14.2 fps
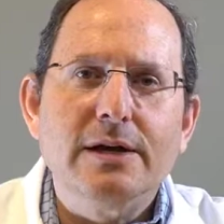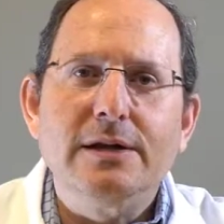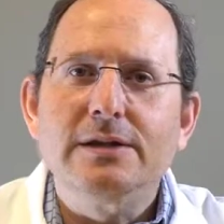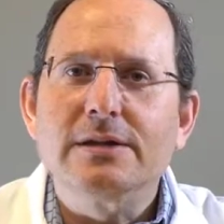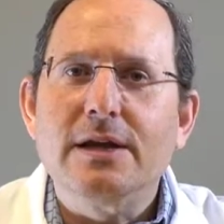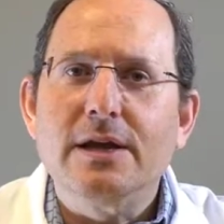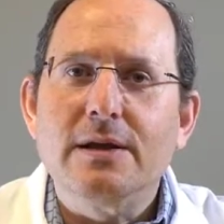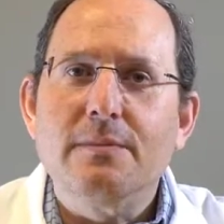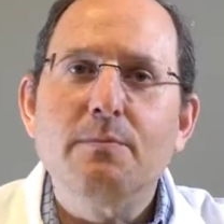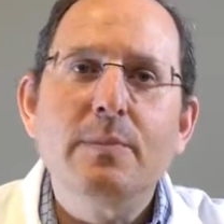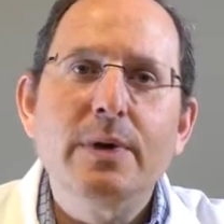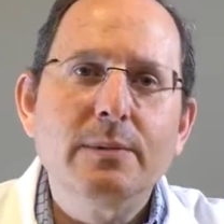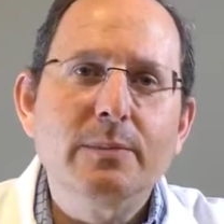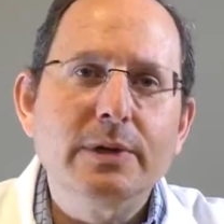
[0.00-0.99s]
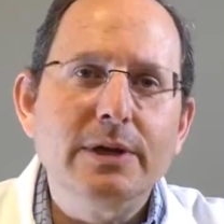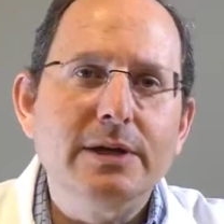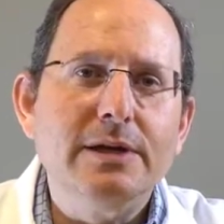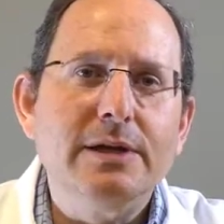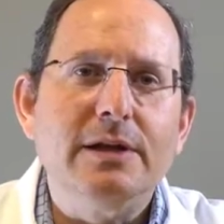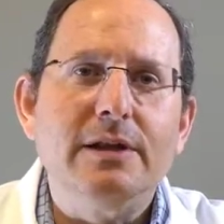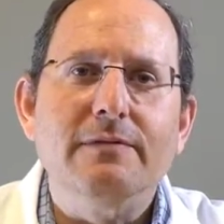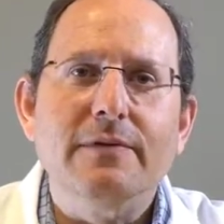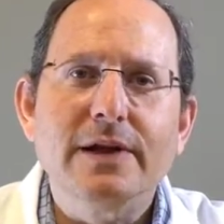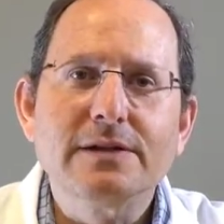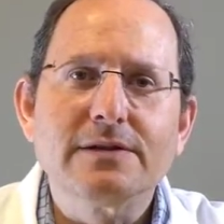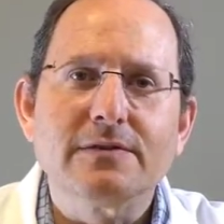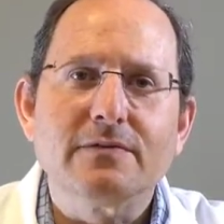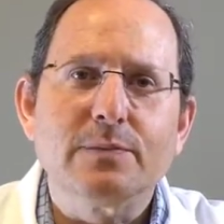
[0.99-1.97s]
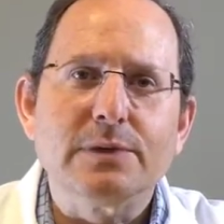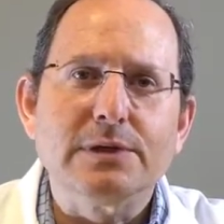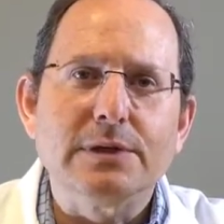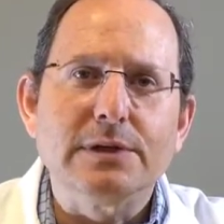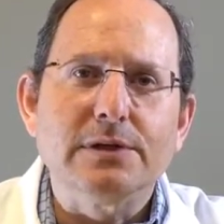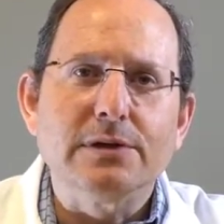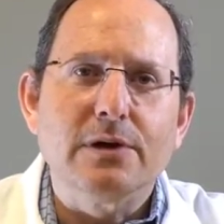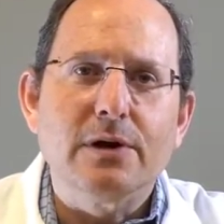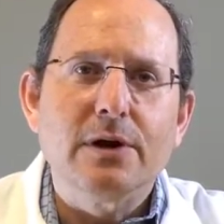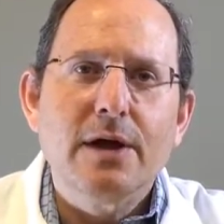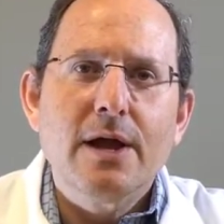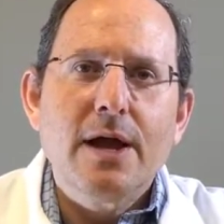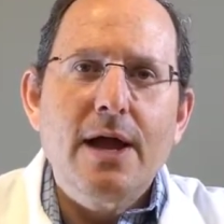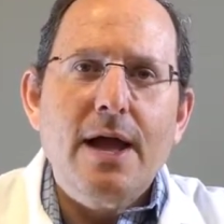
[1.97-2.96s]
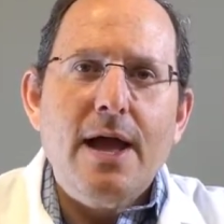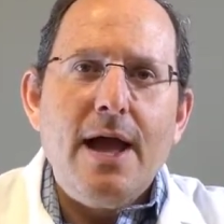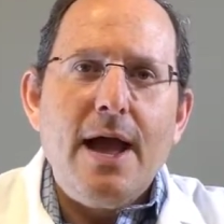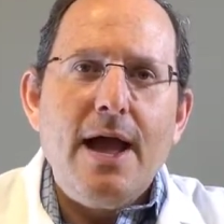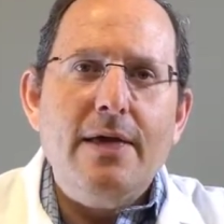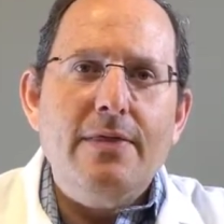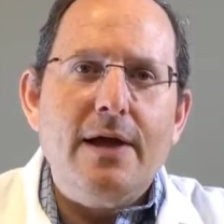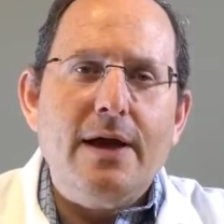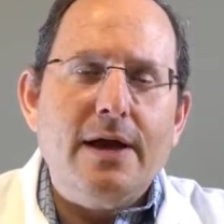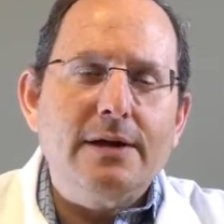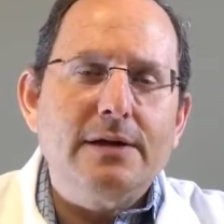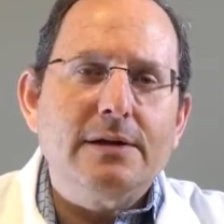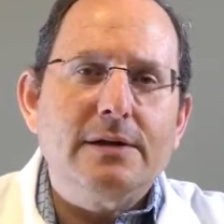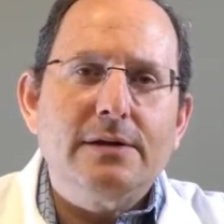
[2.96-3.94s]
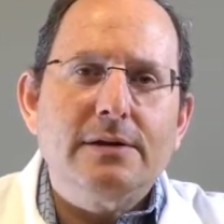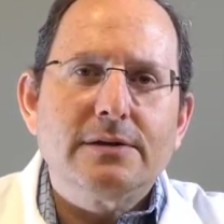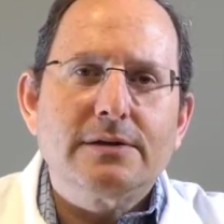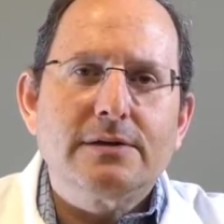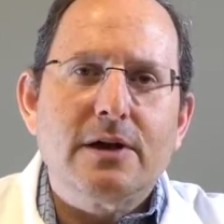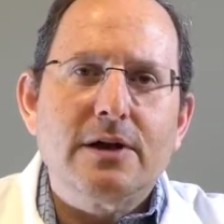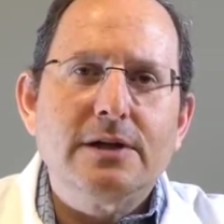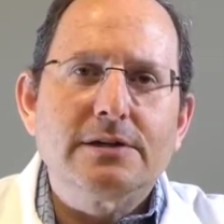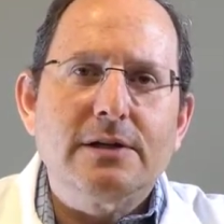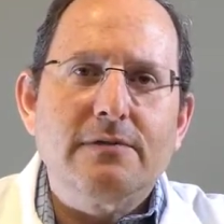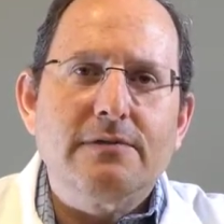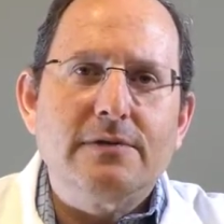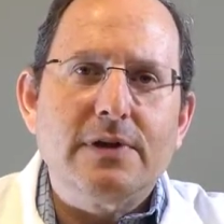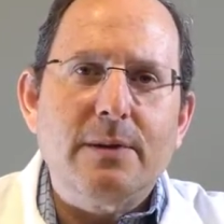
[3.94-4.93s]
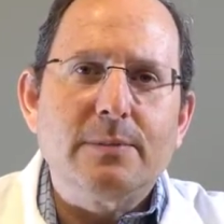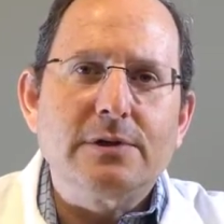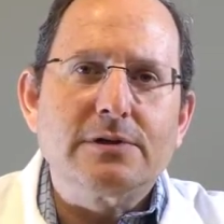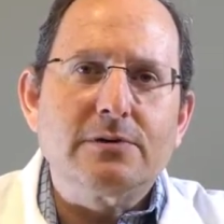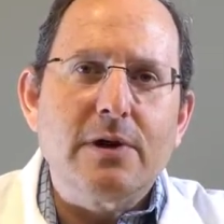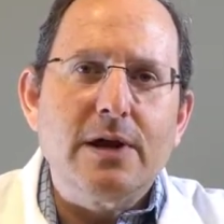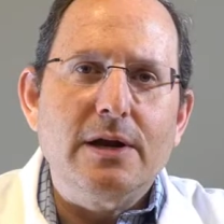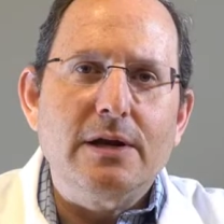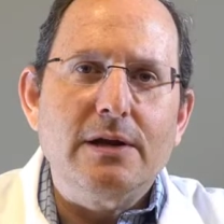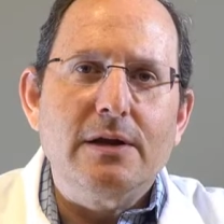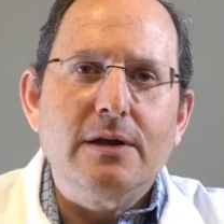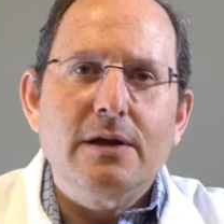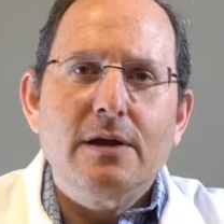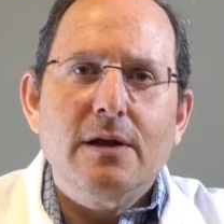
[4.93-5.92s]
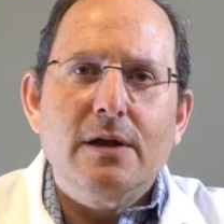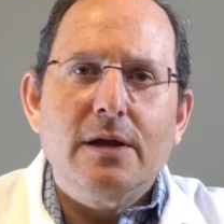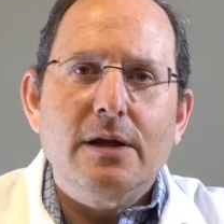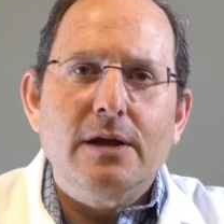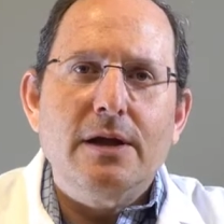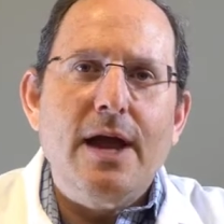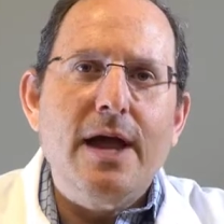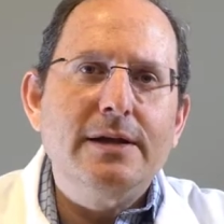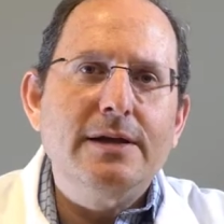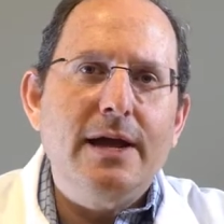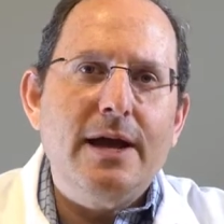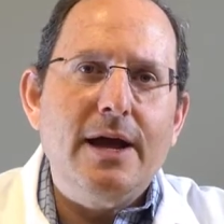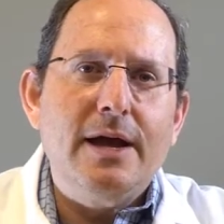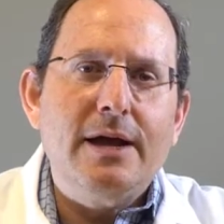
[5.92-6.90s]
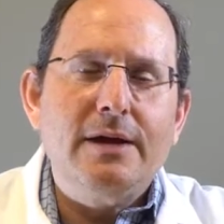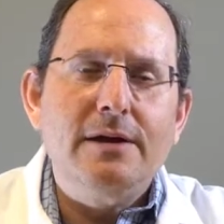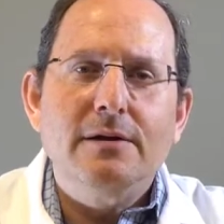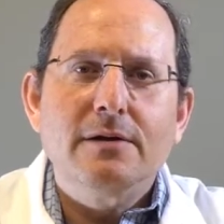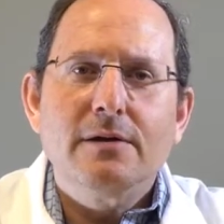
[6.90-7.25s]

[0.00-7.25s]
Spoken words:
is a minimally invasive procedure, and that studies have demonstrated in head-to-head